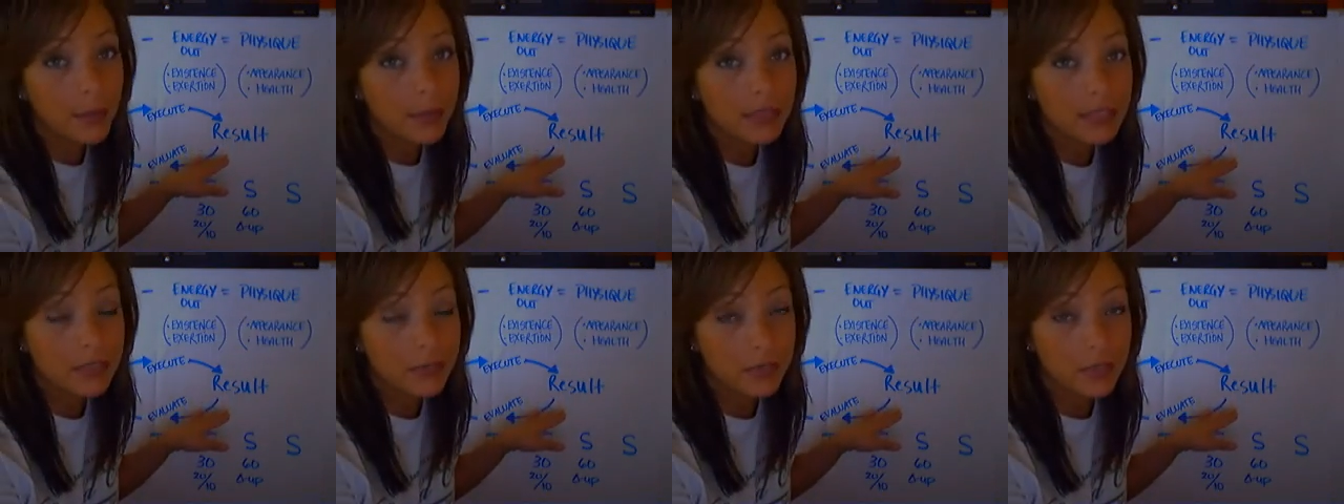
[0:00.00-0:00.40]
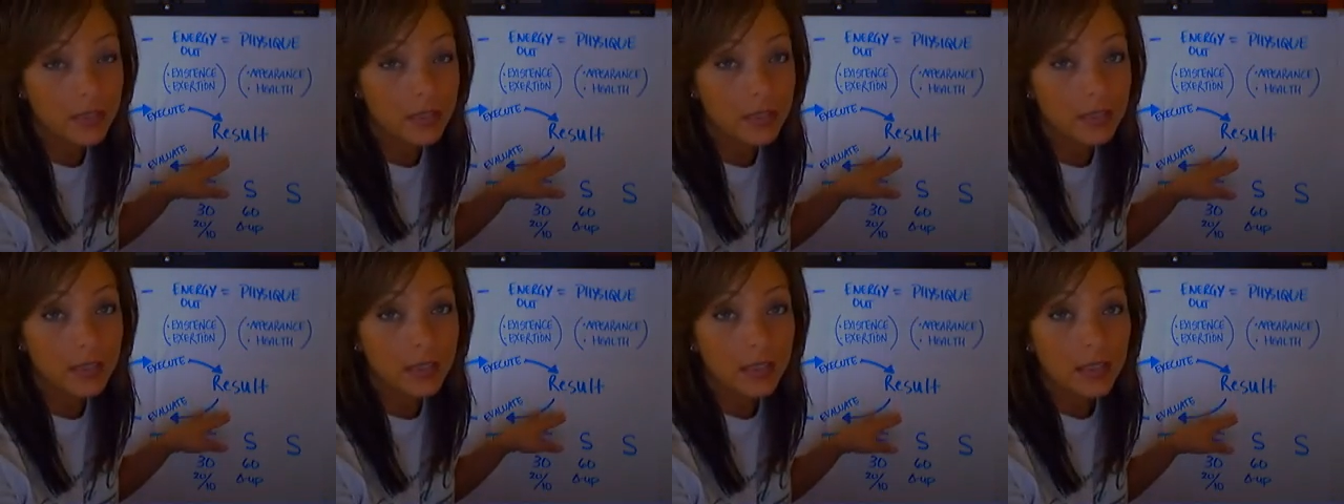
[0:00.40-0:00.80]
it may be
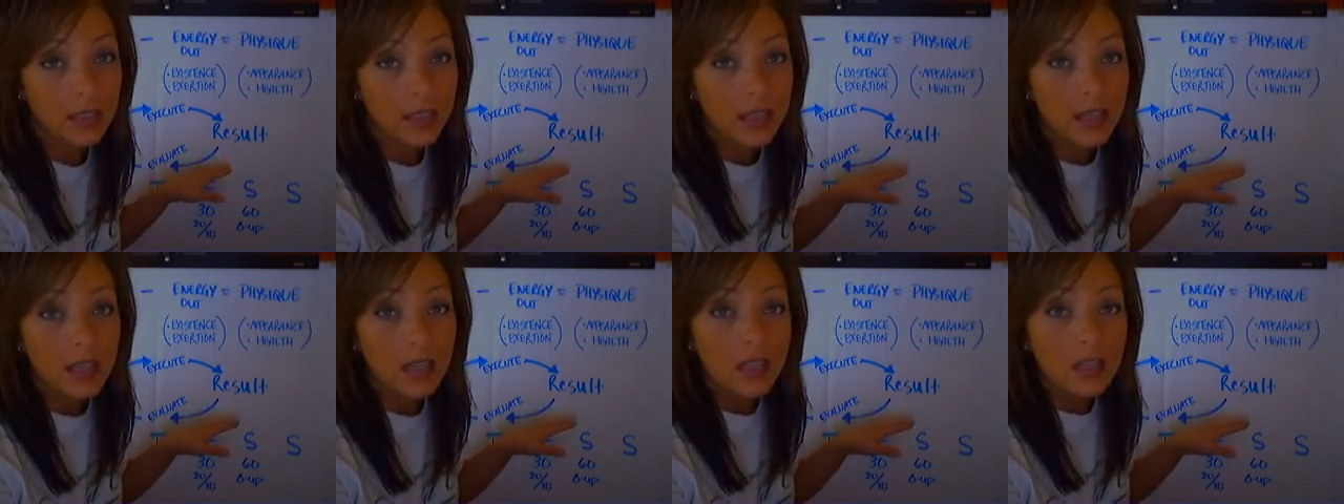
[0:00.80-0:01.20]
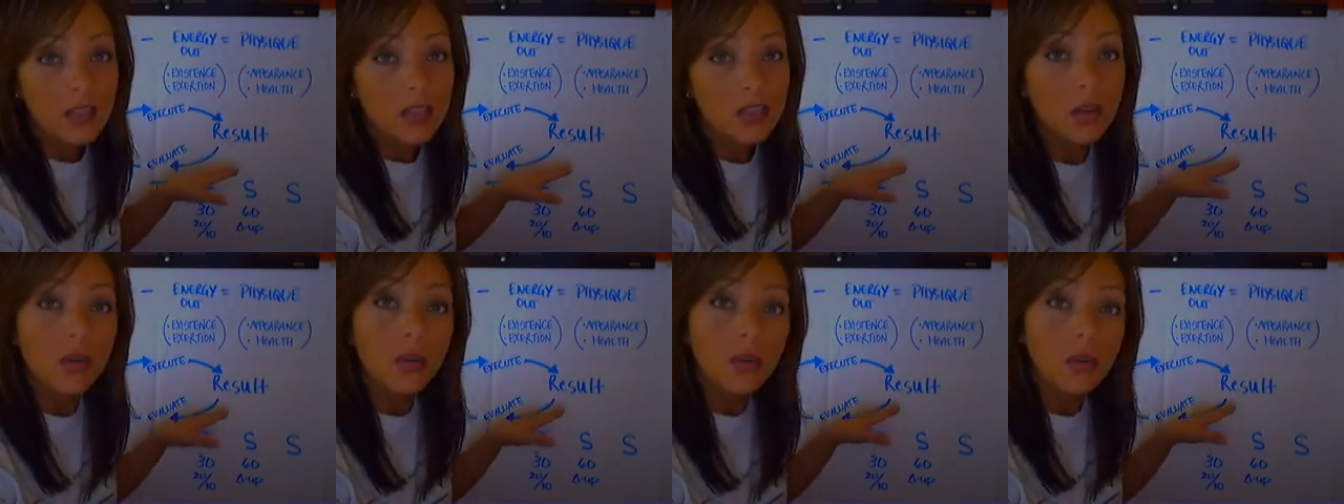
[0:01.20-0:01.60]
different.
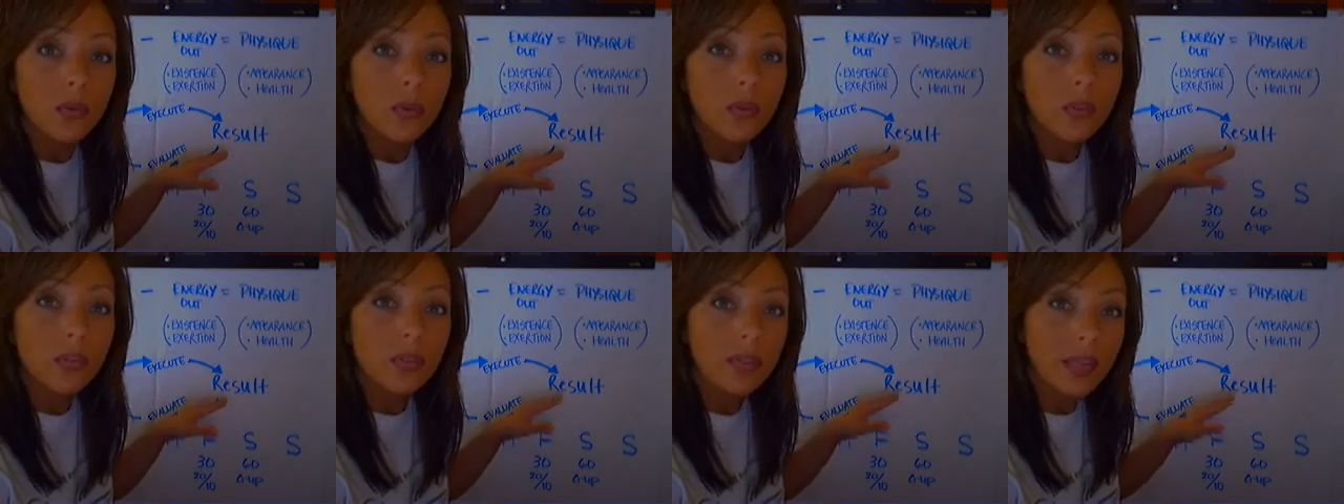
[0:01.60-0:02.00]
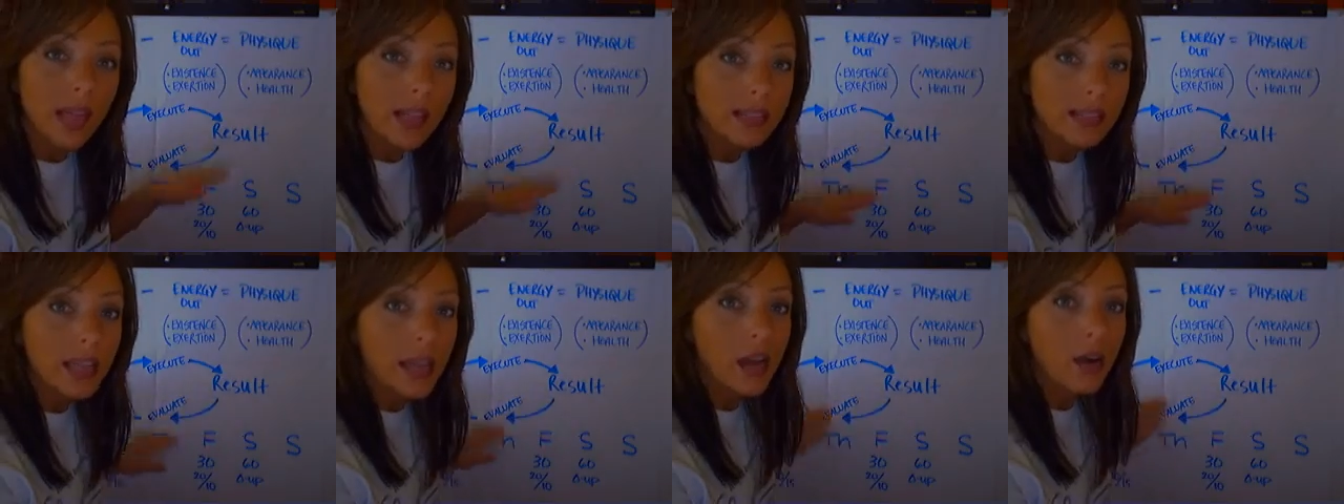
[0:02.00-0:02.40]
So
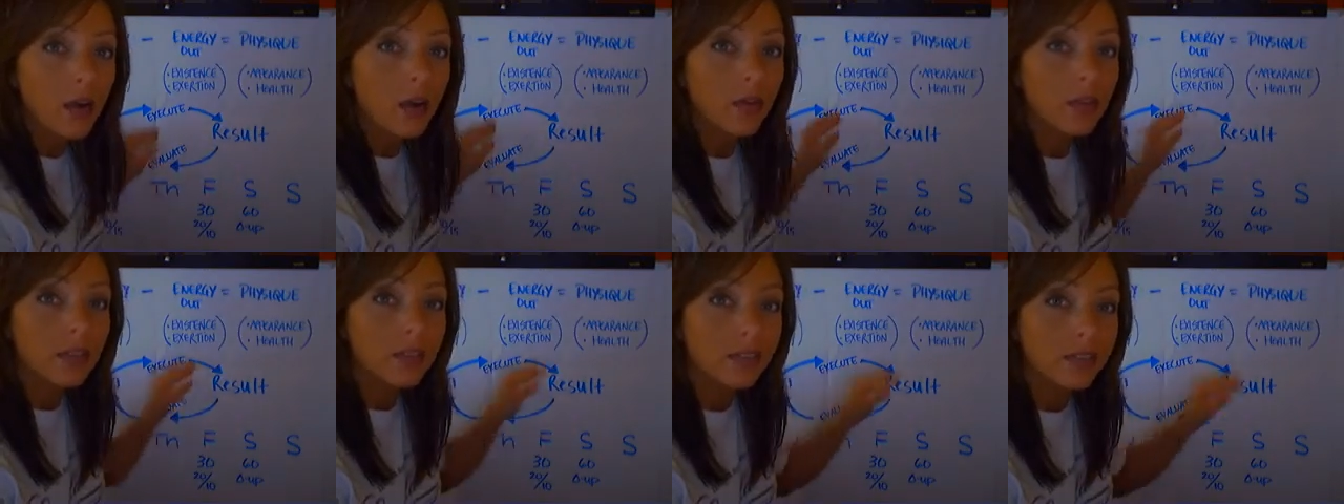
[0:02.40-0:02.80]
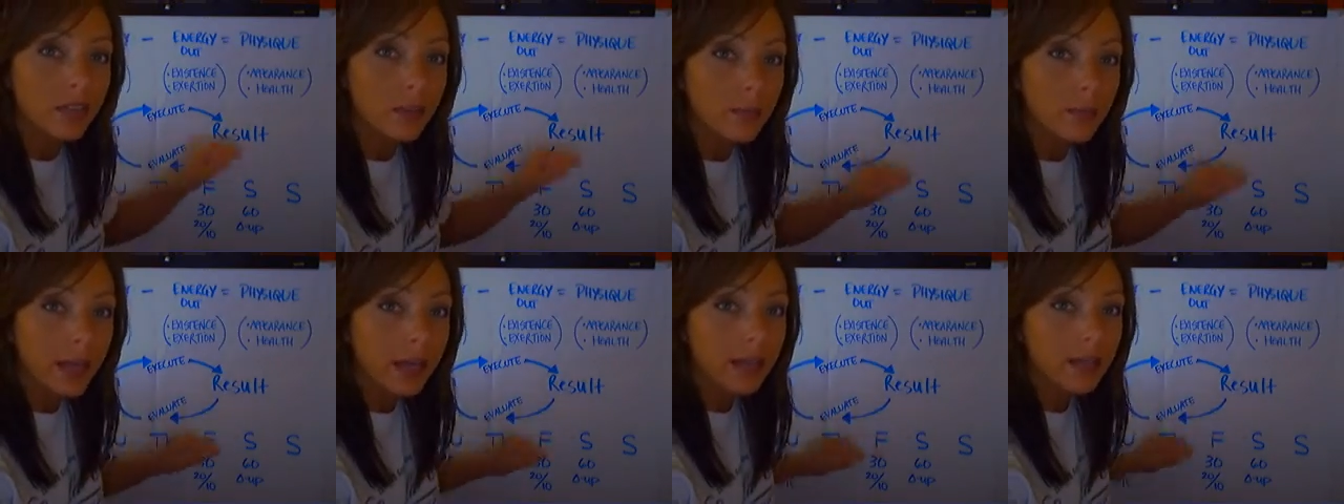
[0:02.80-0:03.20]
that's how the
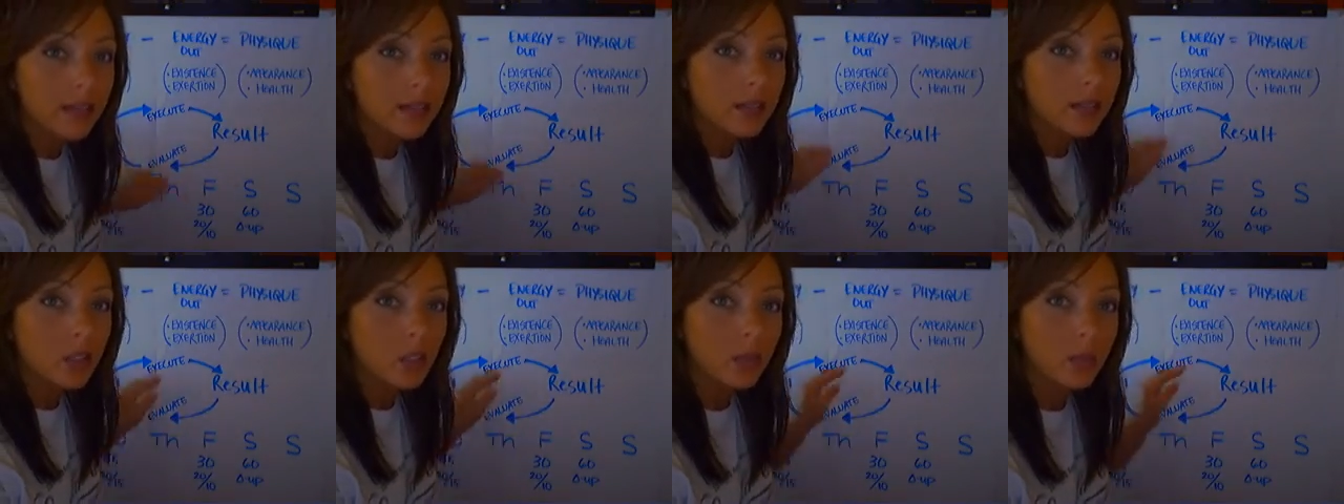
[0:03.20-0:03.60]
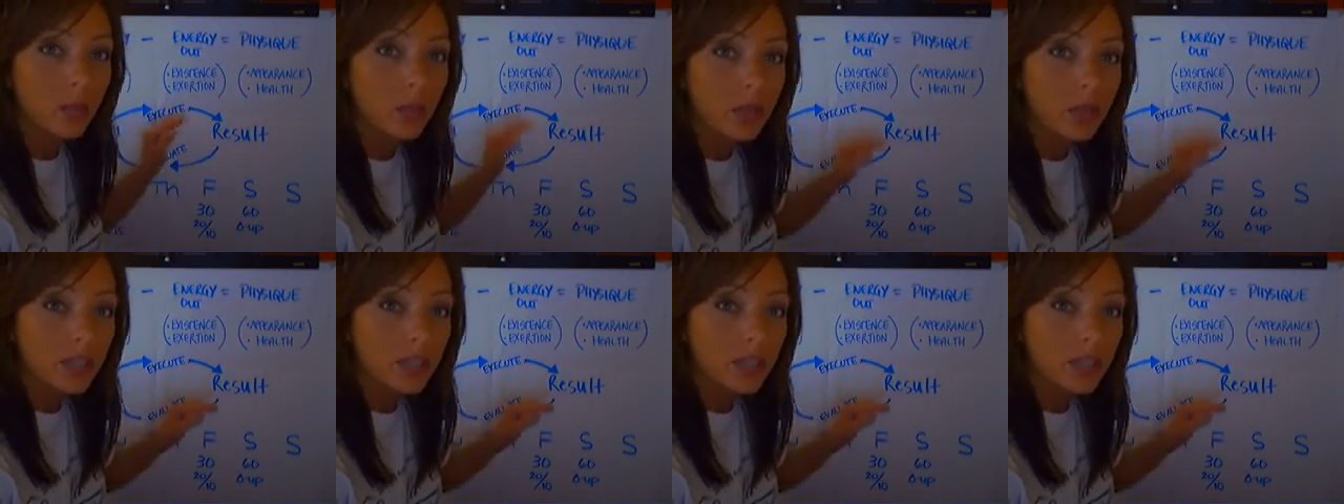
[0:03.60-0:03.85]
feedback loop